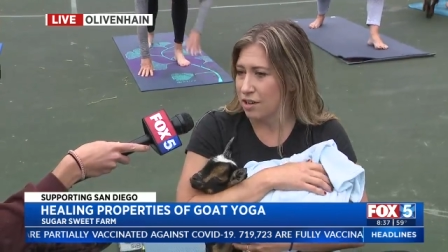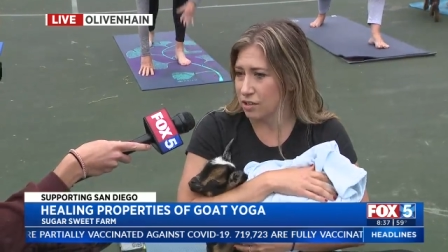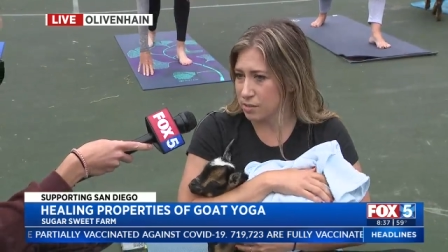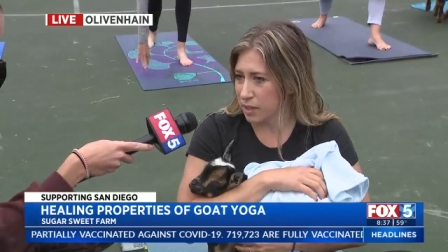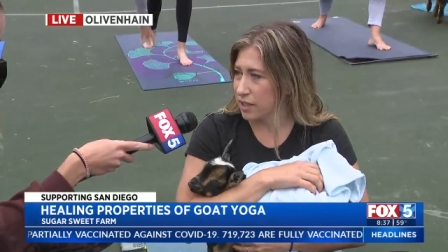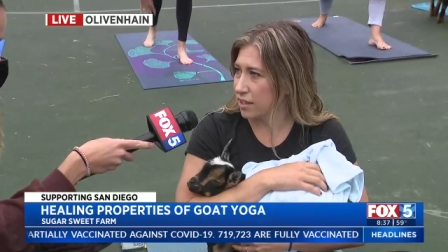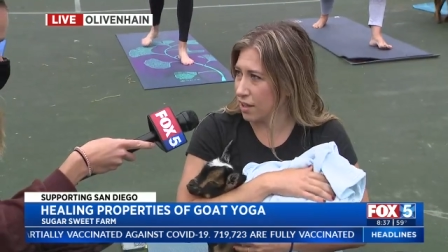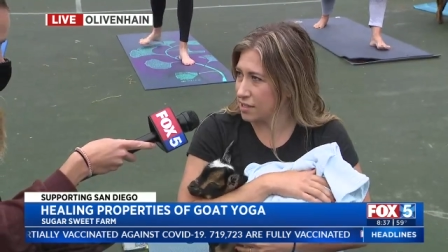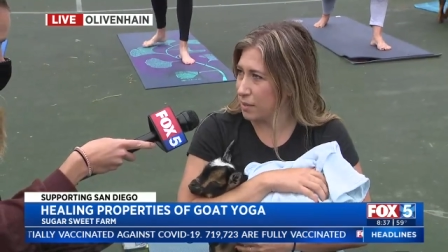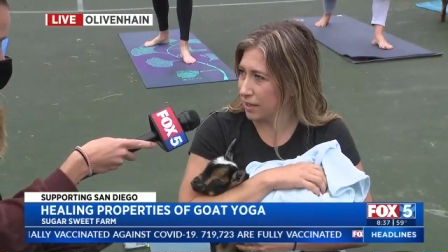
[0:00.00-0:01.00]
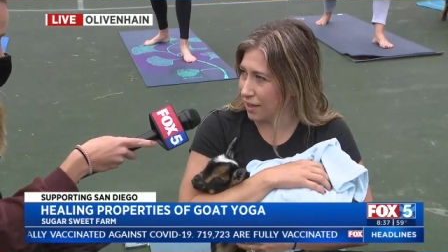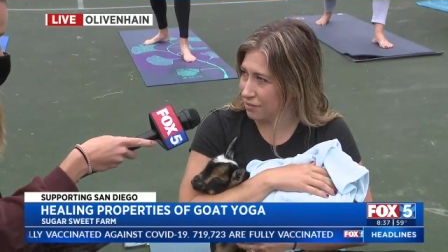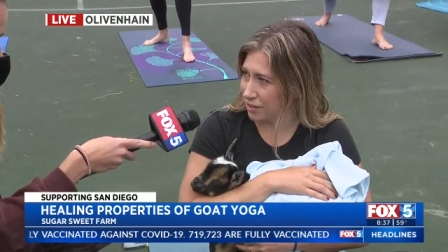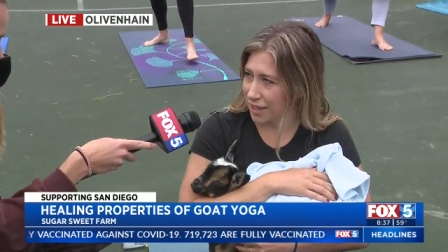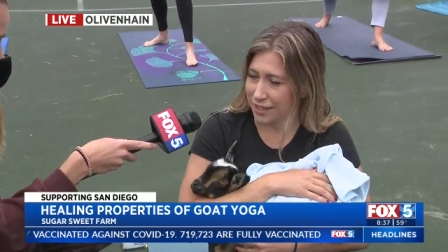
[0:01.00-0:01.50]
Ultimately, lost my
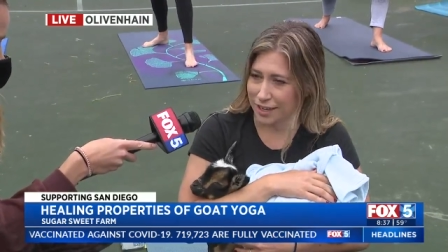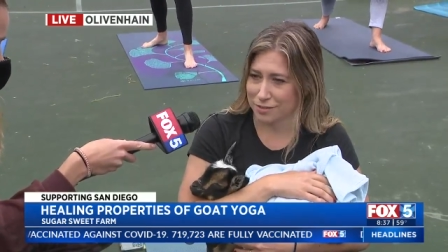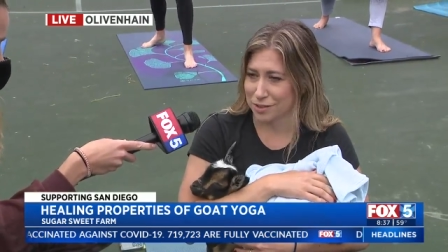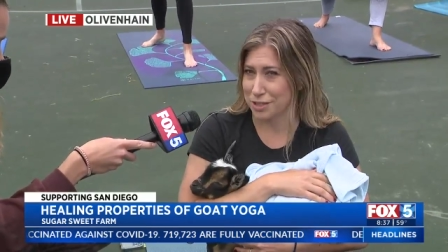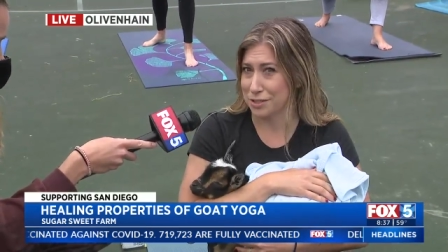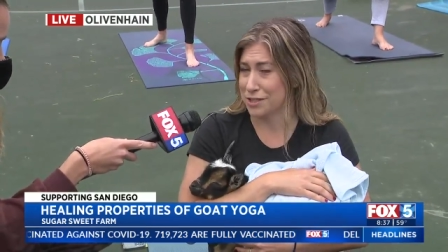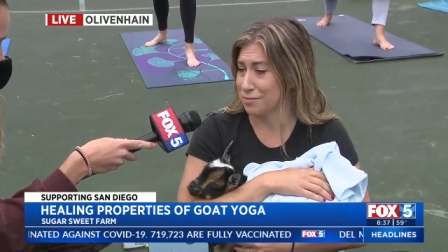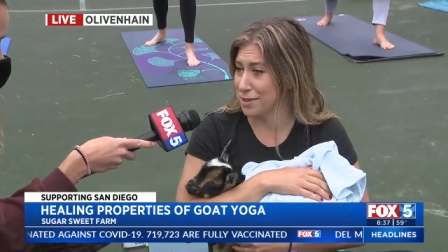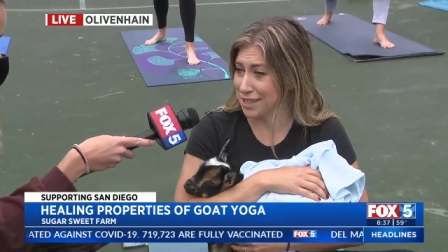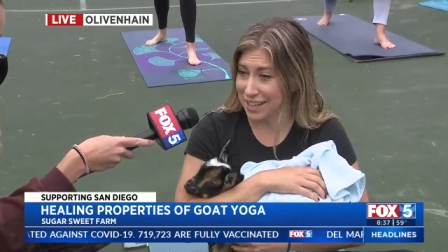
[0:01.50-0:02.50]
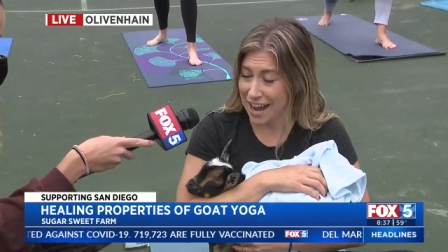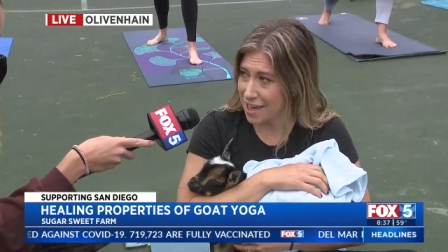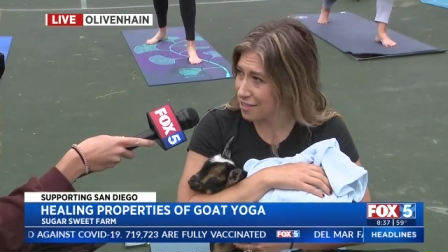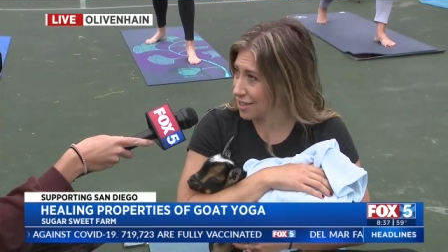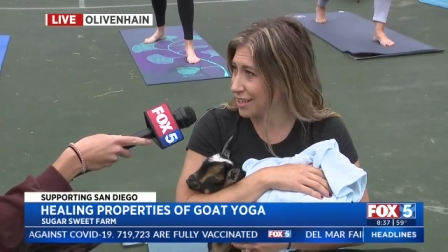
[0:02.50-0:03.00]
left leg after years of being an
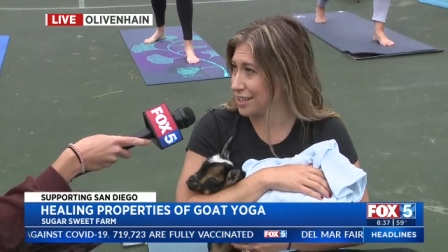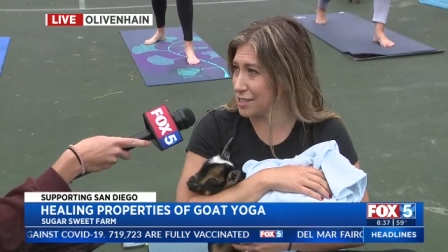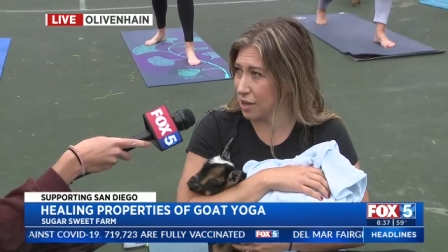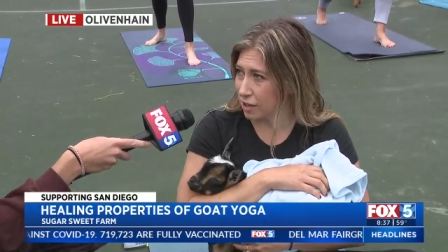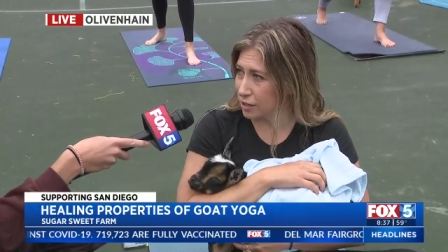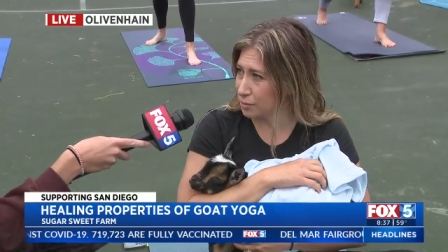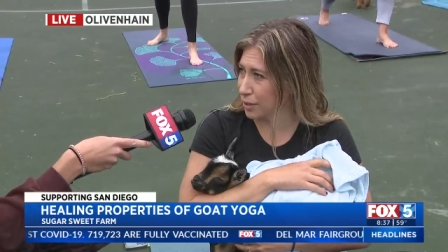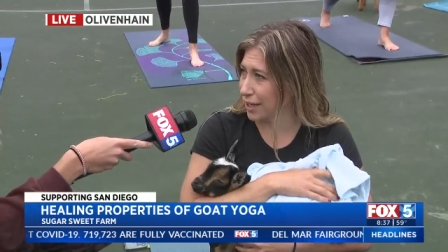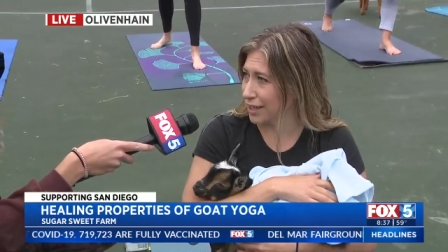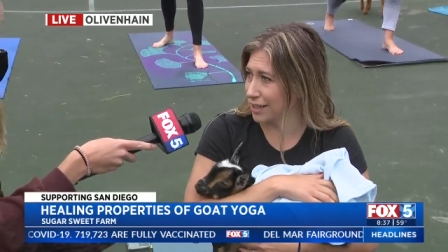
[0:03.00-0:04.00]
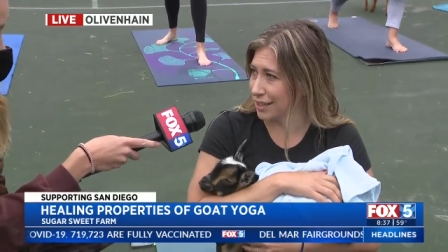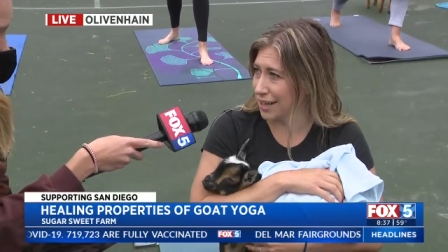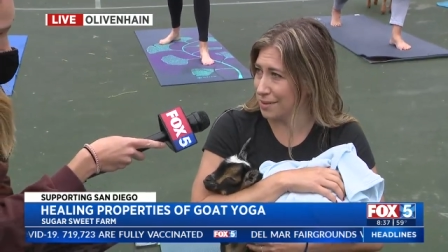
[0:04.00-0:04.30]
athlete and a soccer player.